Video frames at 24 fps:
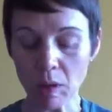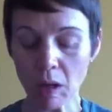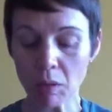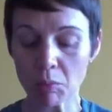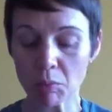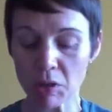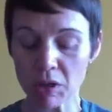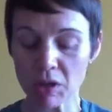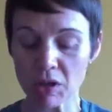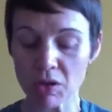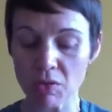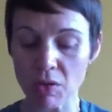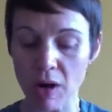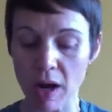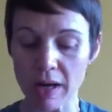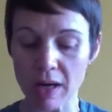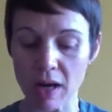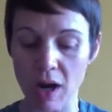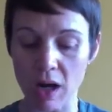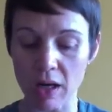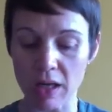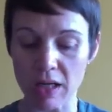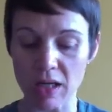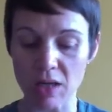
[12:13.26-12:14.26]
"But you're right,
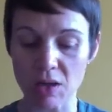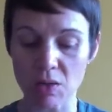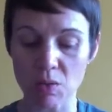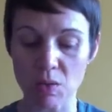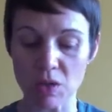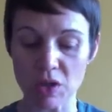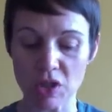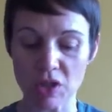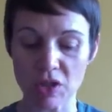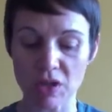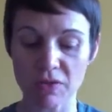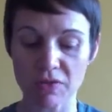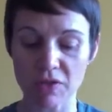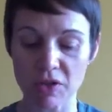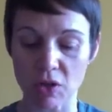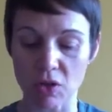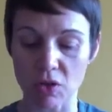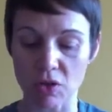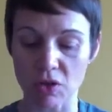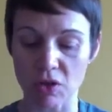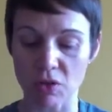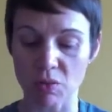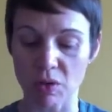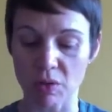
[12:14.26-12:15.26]
Augie. We should have
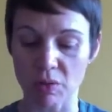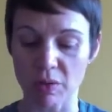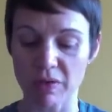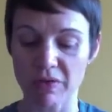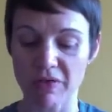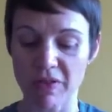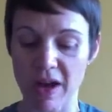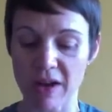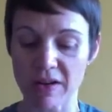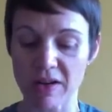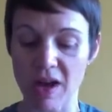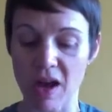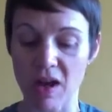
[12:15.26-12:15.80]
told you when we found